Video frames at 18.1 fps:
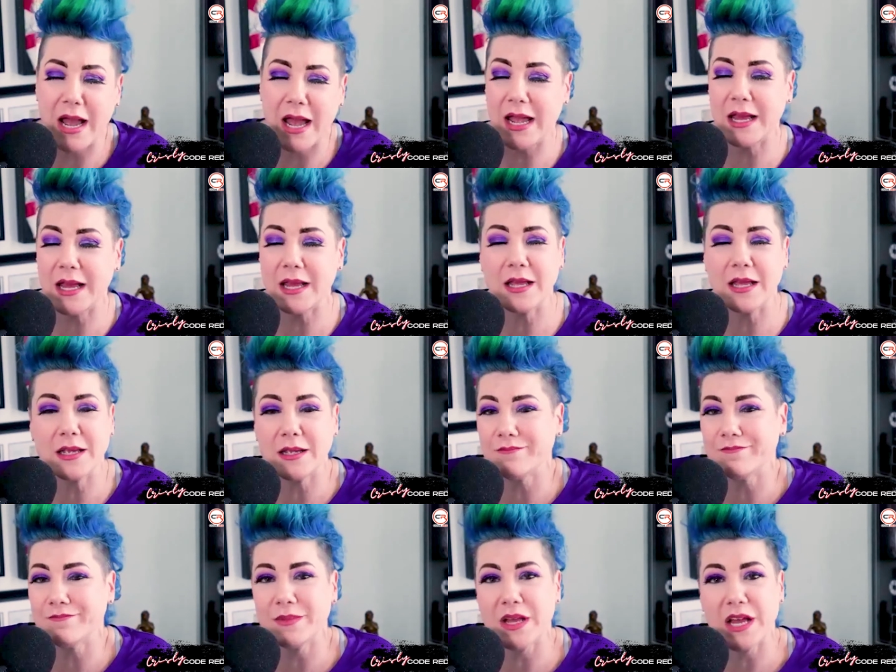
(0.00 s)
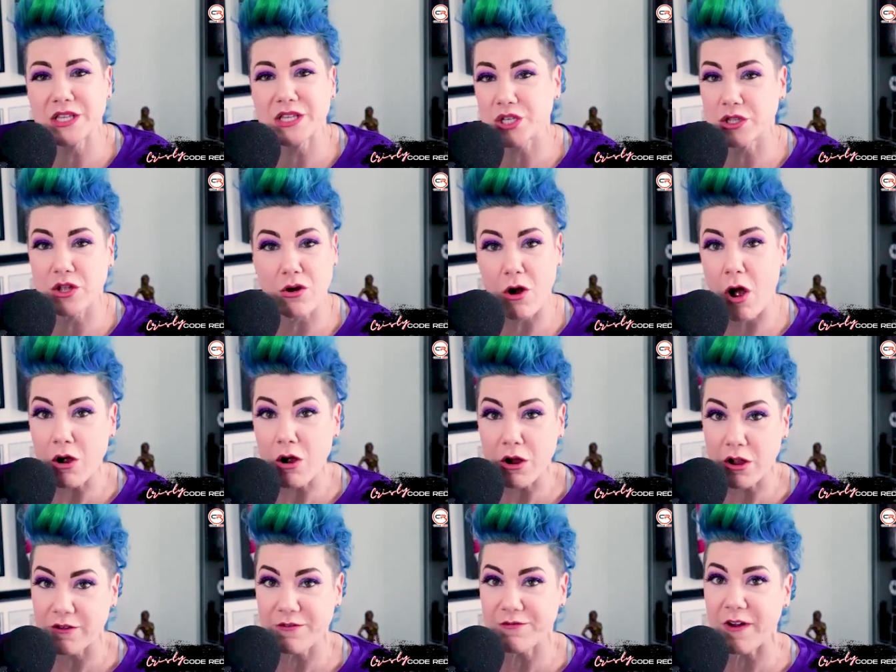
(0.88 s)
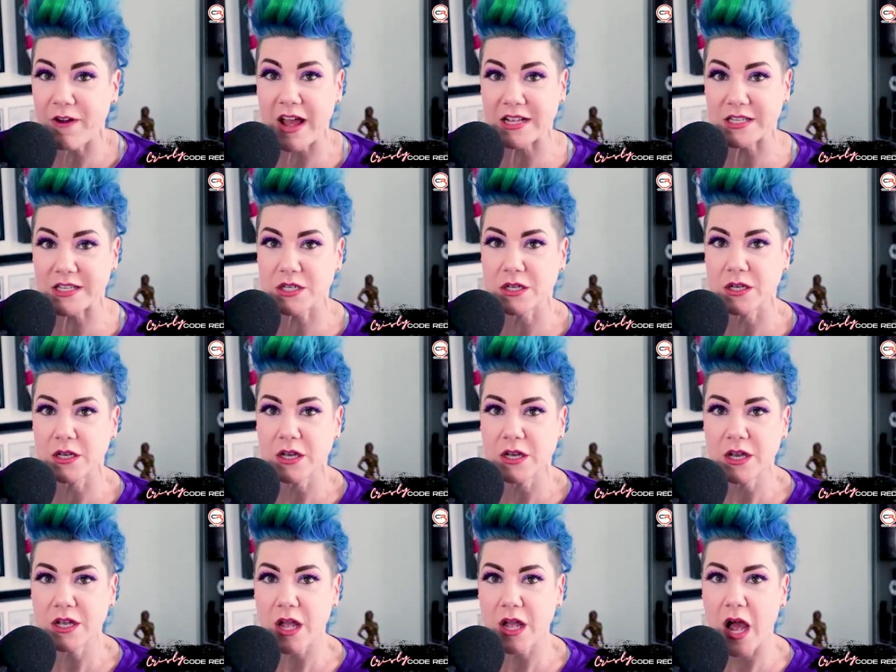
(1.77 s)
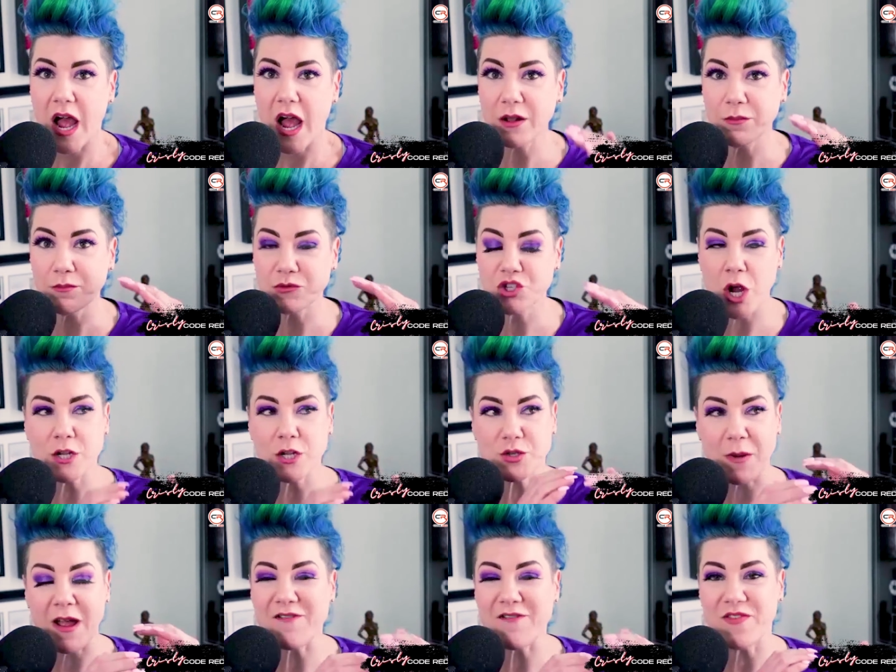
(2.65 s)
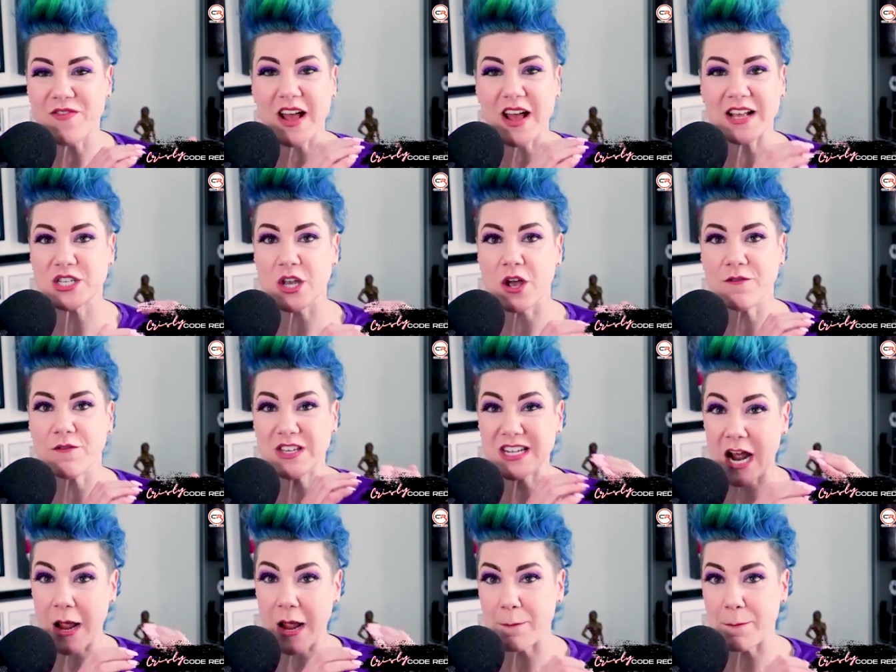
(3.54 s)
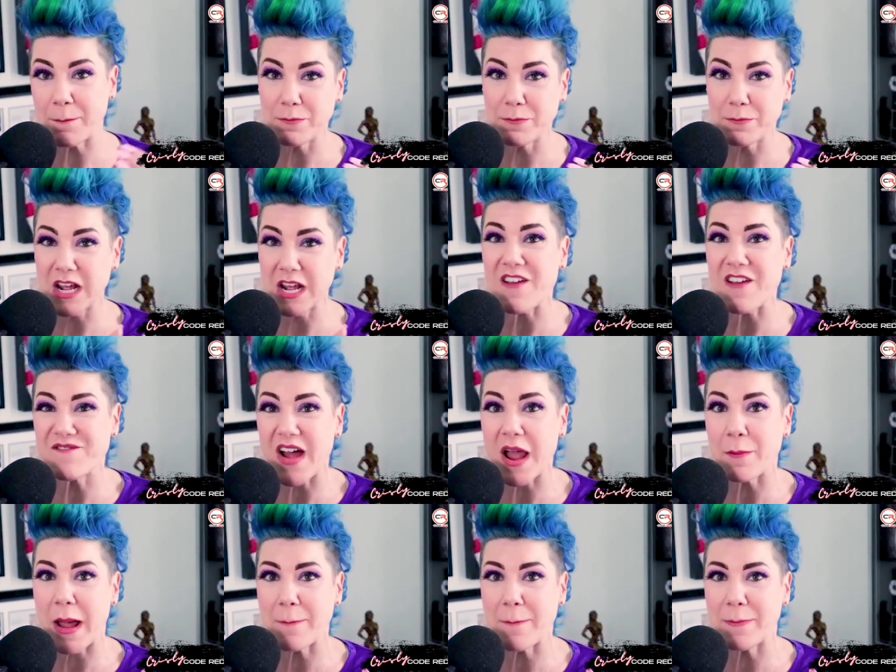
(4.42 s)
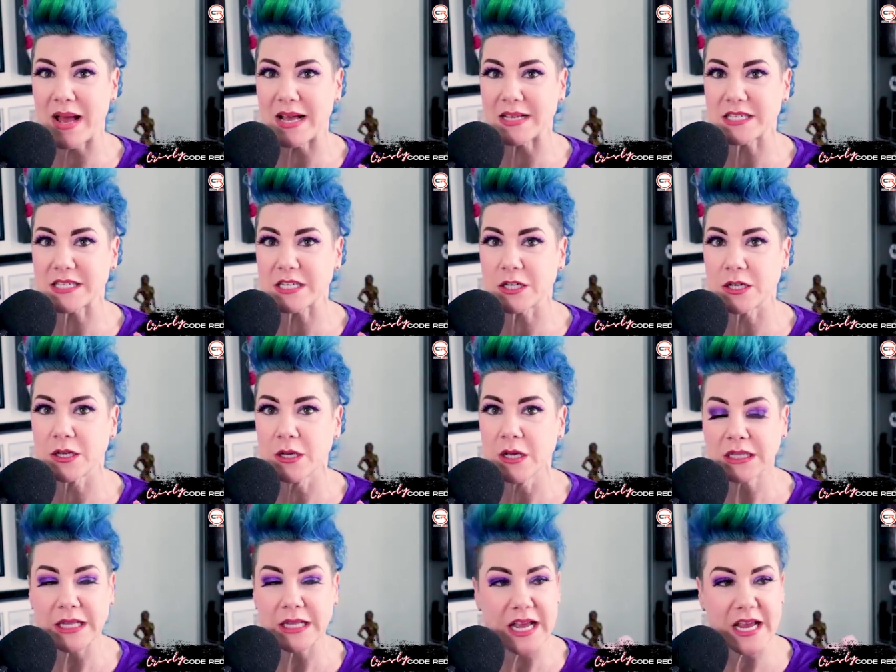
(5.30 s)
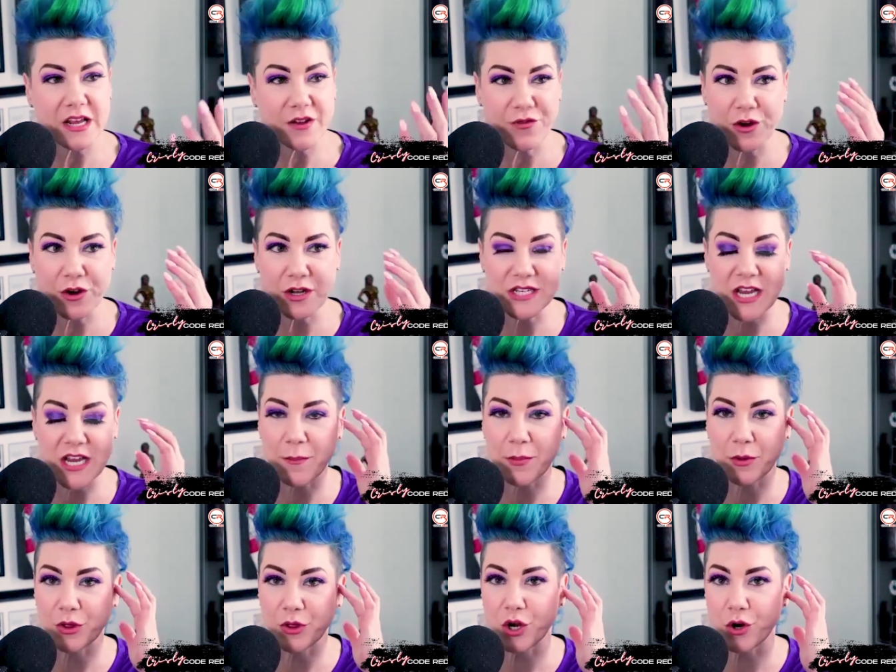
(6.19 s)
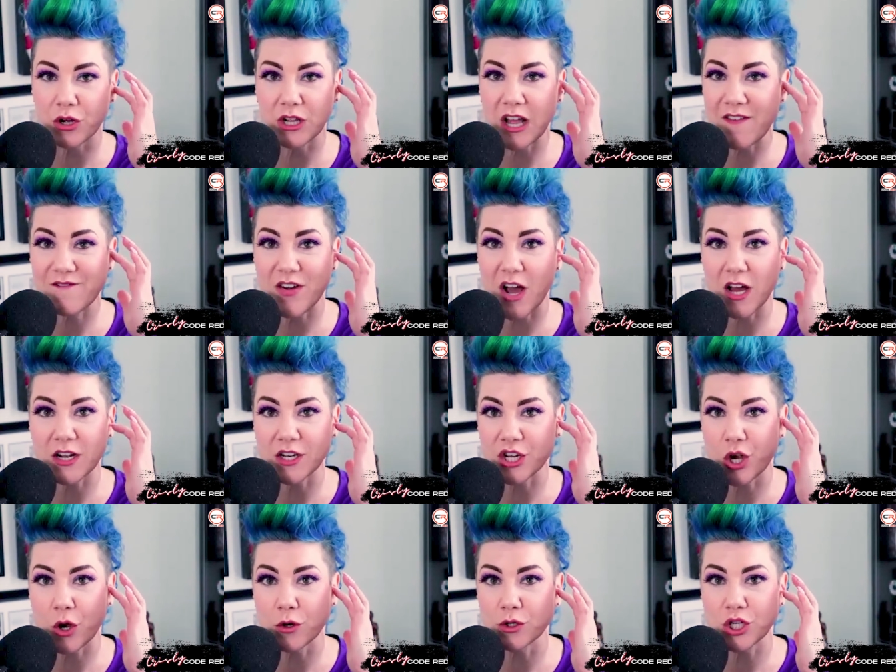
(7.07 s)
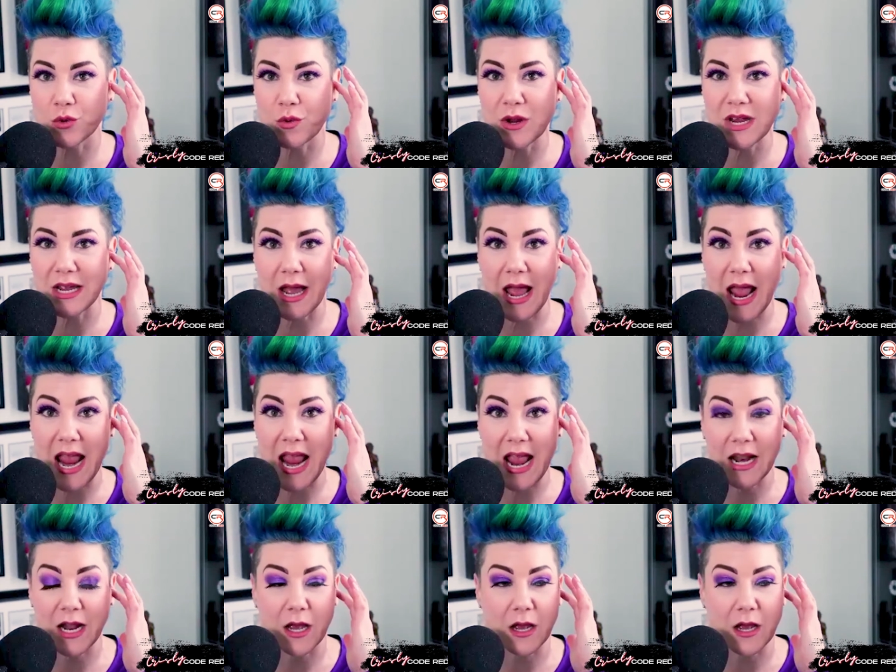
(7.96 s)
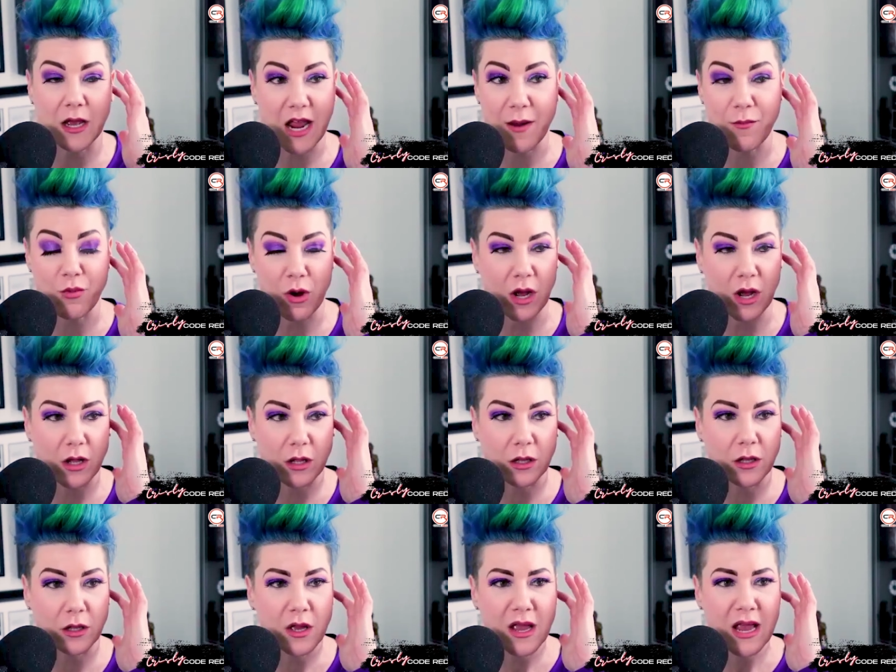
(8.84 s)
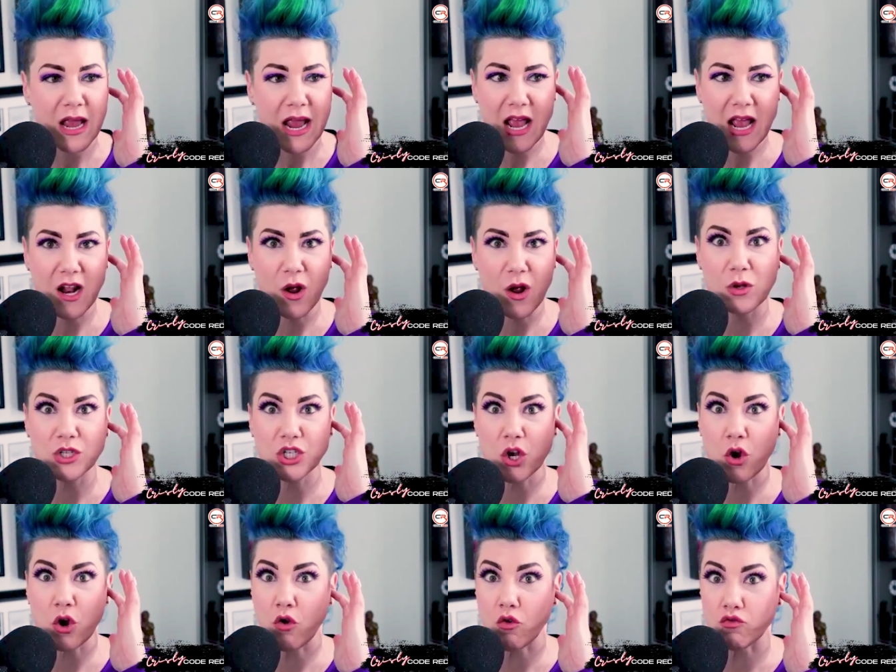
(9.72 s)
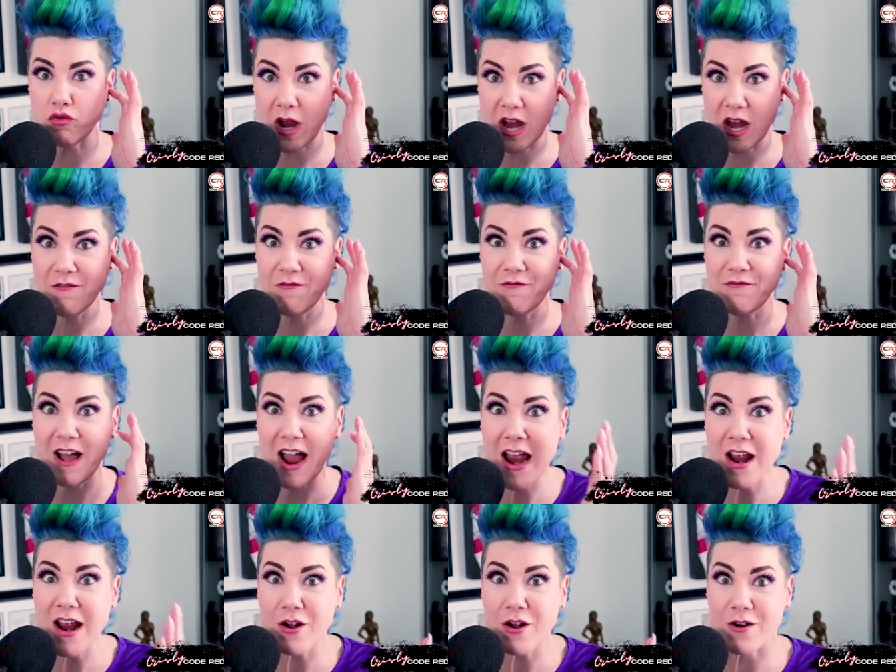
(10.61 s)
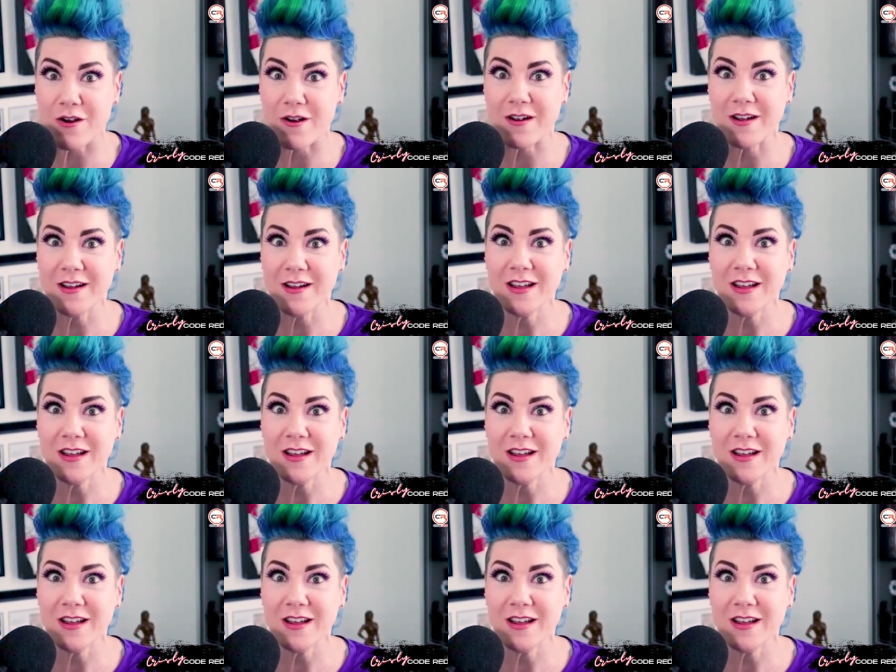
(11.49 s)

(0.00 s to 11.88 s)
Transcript: it, it's they're all good fights. I judge my fights of did I did I fight my best? Like, for example, the girl I fought in Costa Rica, Hanna Gabriel. Hanna was a great fighter.